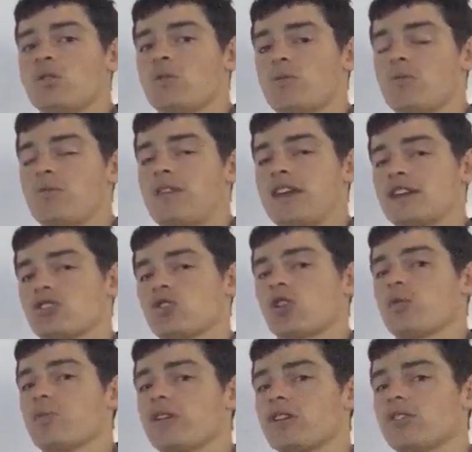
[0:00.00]
next
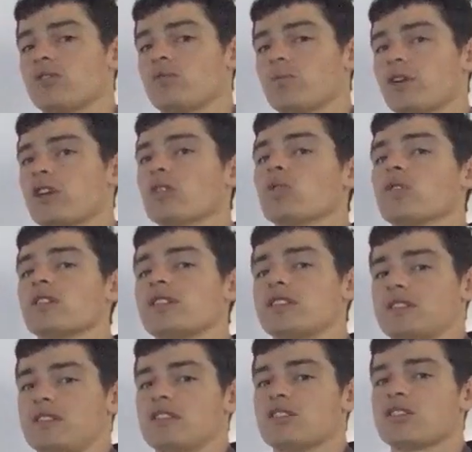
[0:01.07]
time we could look at
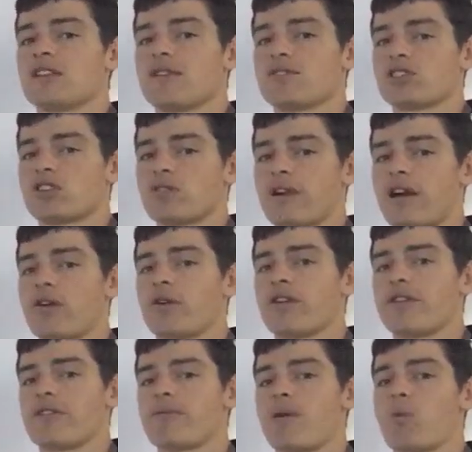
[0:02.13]
this, and this would give us a greater
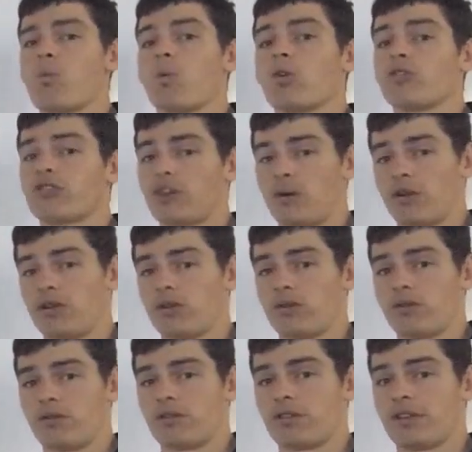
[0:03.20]
idea about what's going
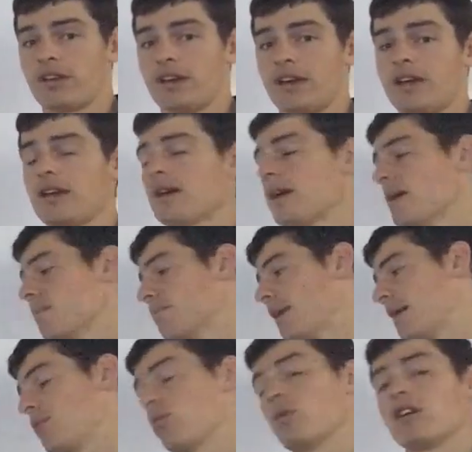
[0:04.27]
on, okay?
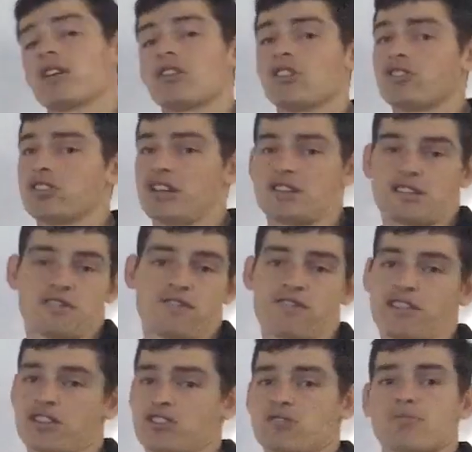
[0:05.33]
Maybe we could adjust the
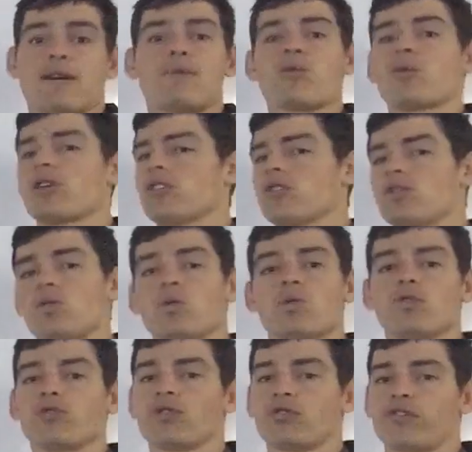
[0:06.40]
friction, maybe we could do
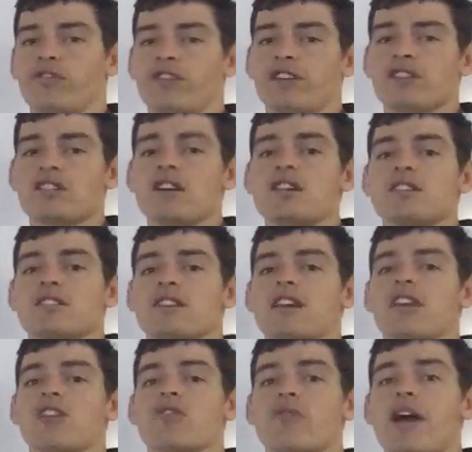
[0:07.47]
all sorts of things to
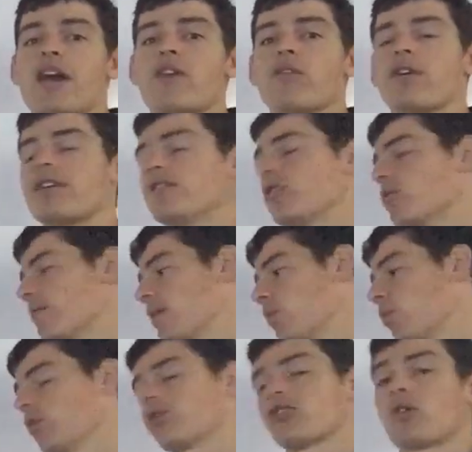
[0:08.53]
get a greater idea about
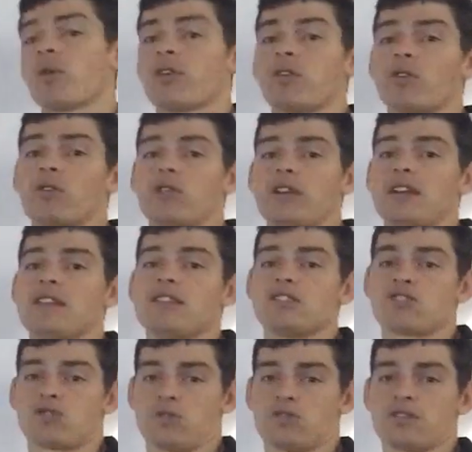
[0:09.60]
what's going on in
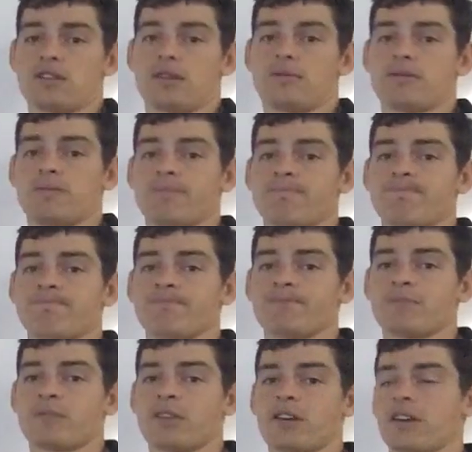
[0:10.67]
this concept,
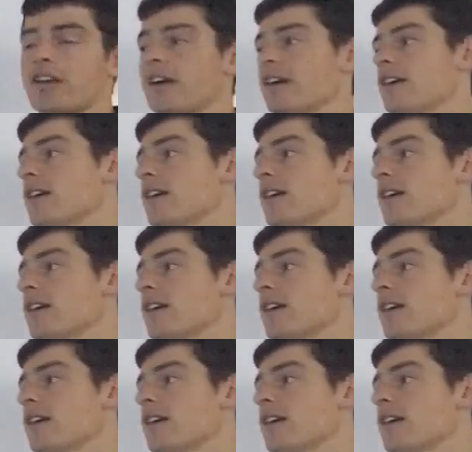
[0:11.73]
okay?